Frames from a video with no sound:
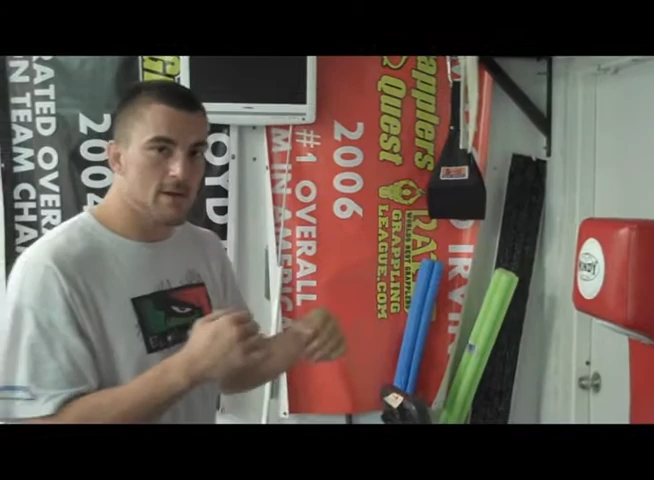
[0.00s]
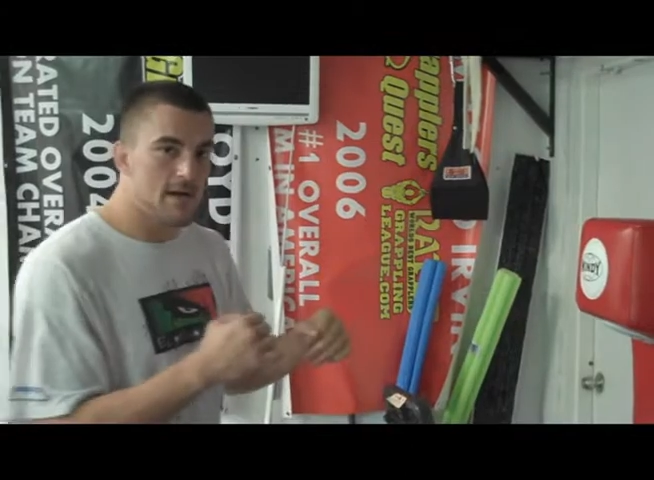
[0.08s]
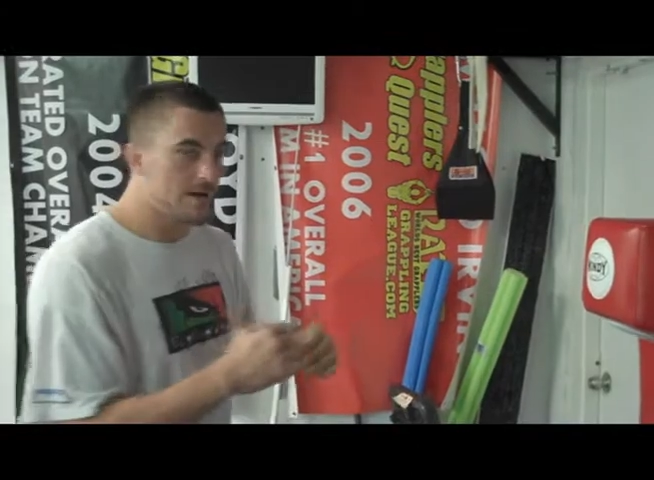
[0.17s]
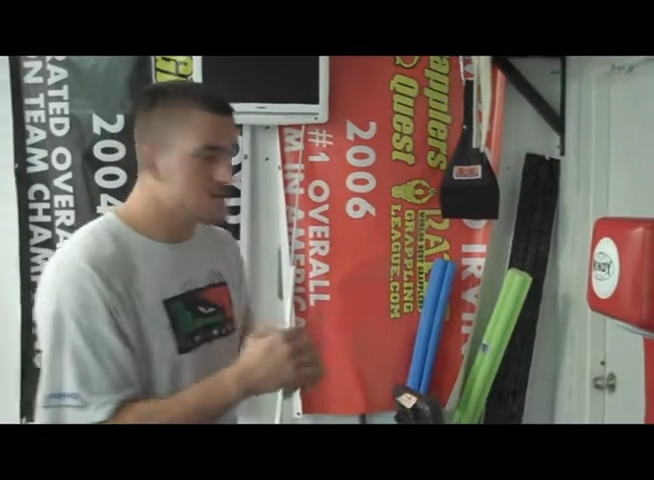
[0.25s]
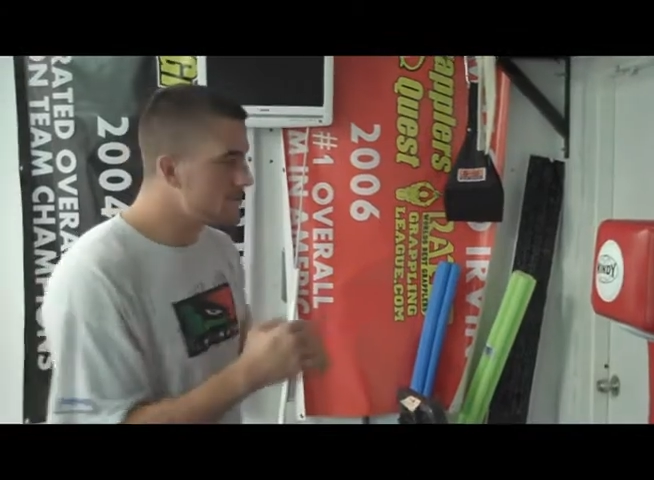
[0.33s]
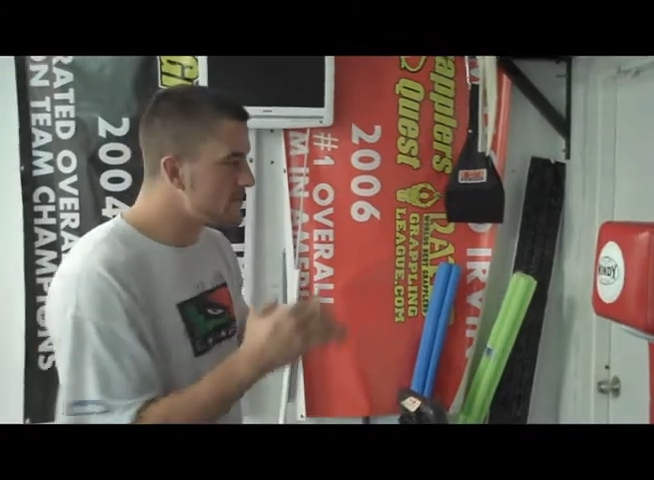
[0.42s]

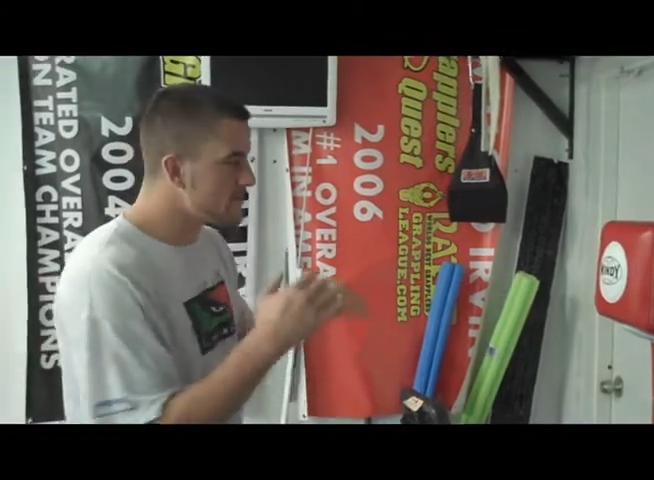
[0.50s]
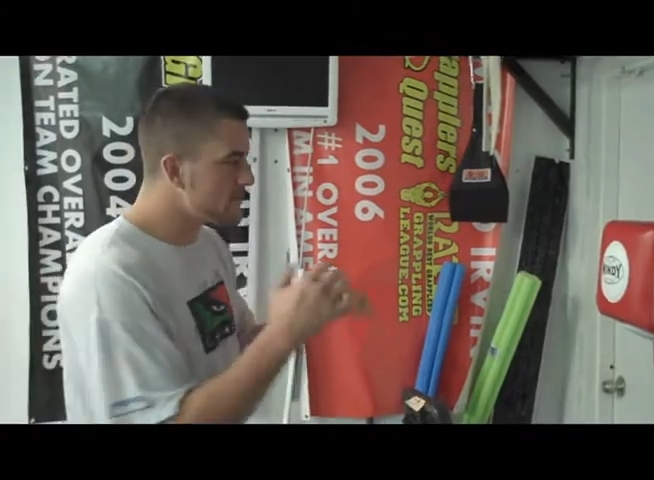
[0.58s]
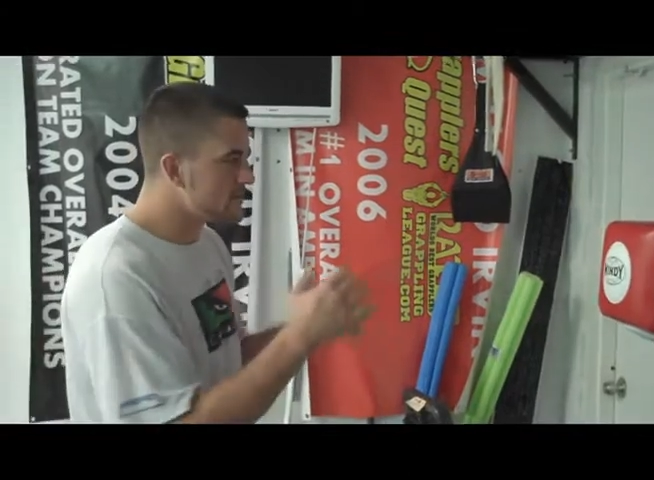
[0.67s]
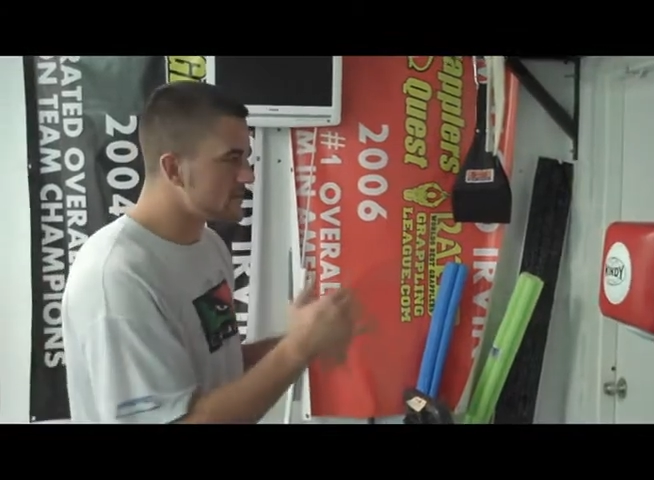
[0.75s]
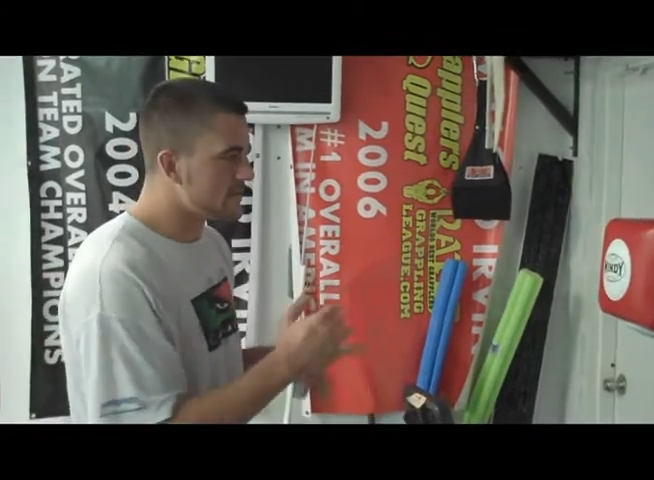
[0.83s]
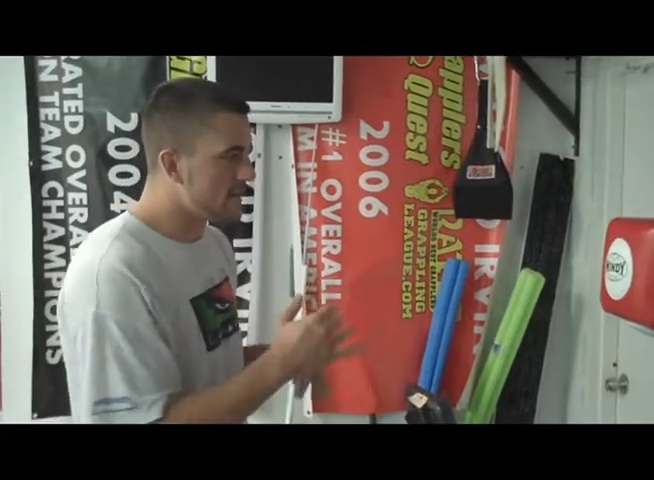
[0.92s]
bag, you want to
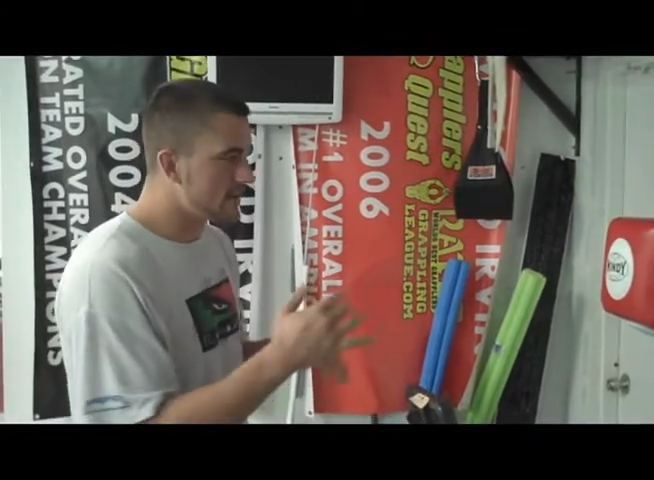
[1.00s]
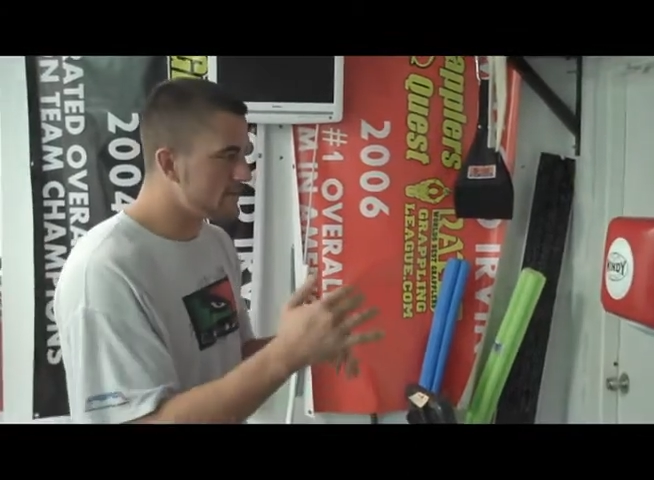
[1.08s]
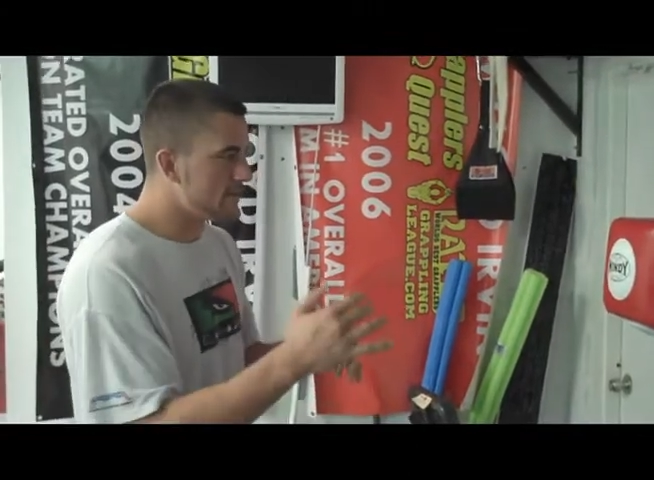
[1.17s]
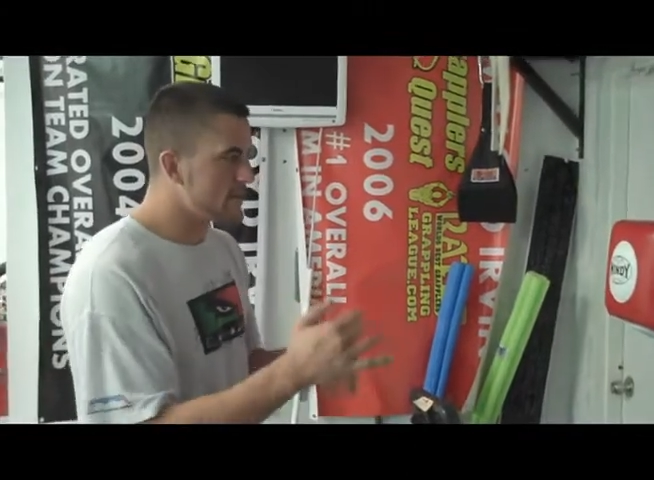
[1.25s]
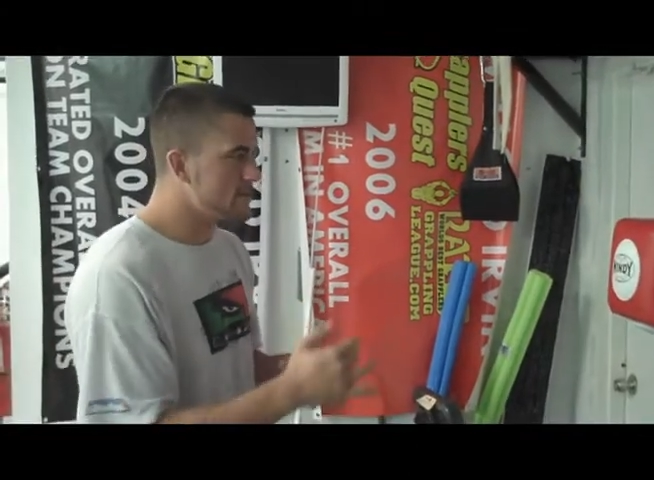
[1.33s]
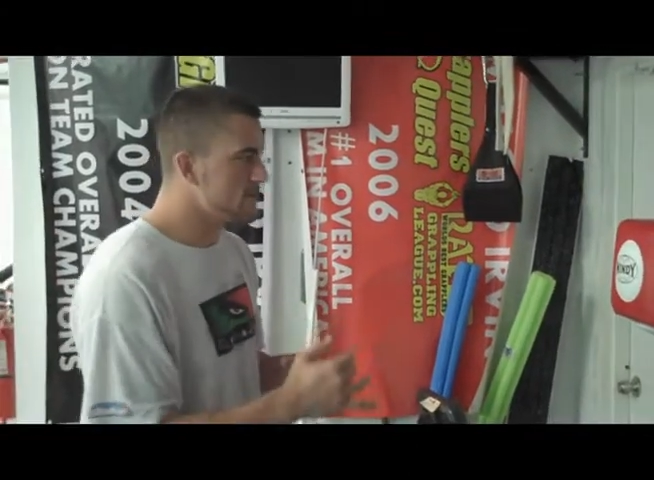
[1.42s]
use a lot
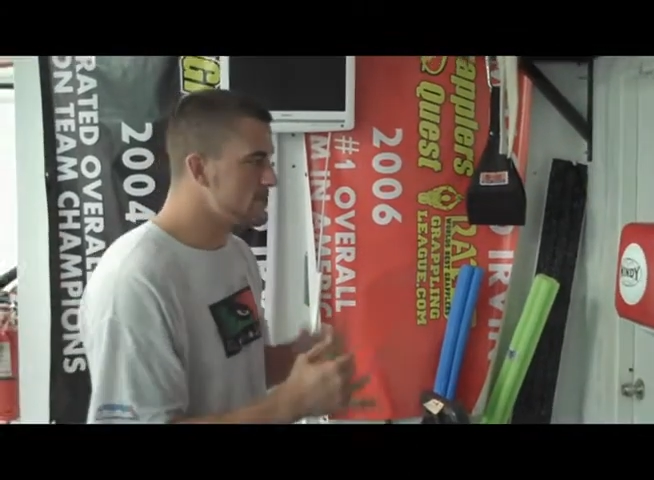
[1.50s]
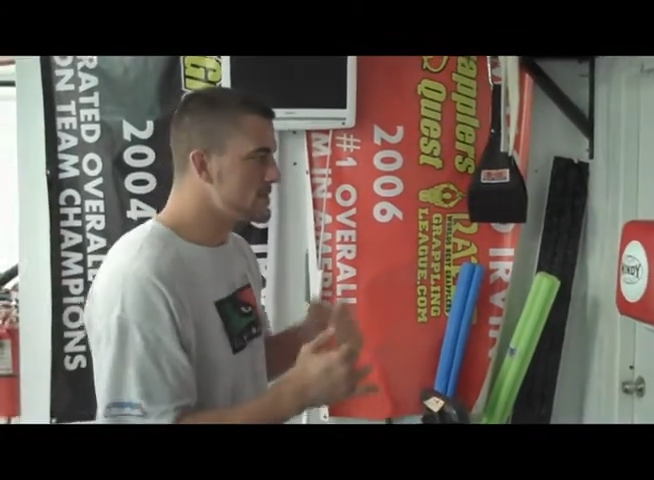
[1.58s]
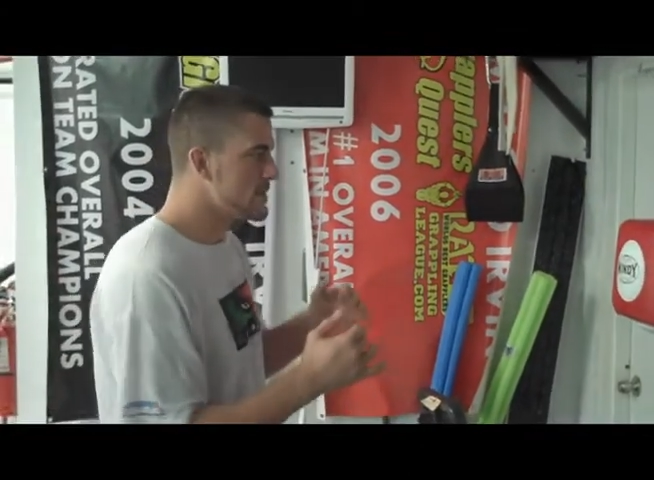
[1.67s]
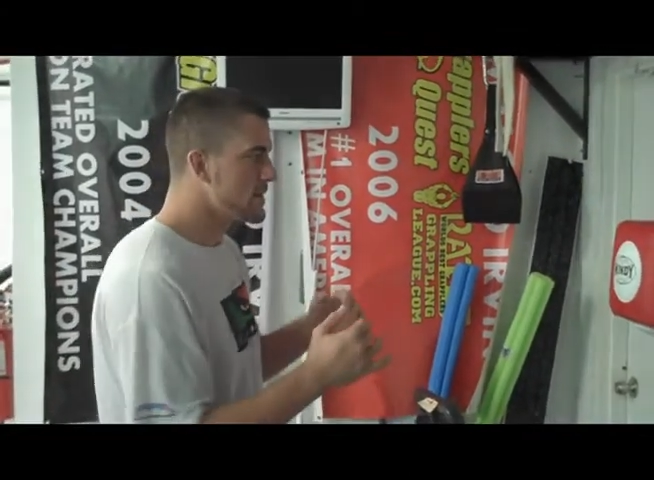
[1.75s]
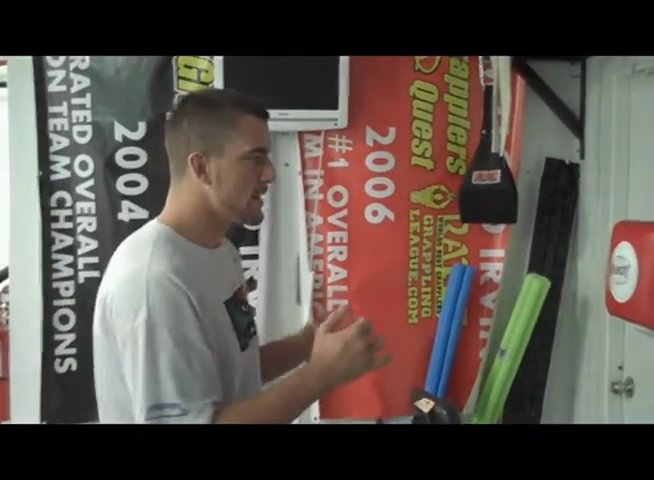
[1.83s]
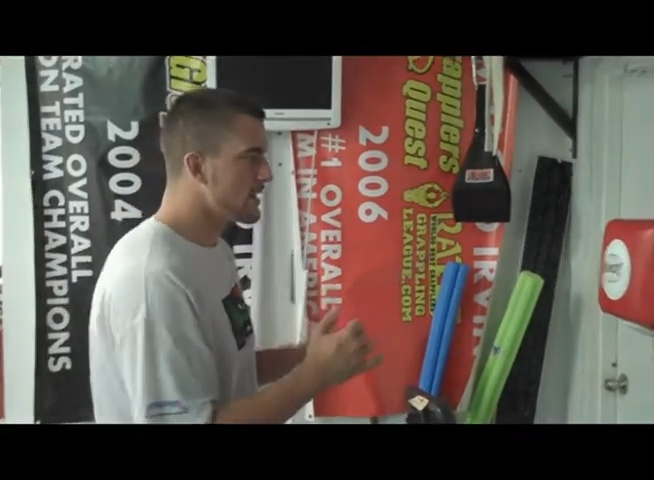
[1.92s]
of angles,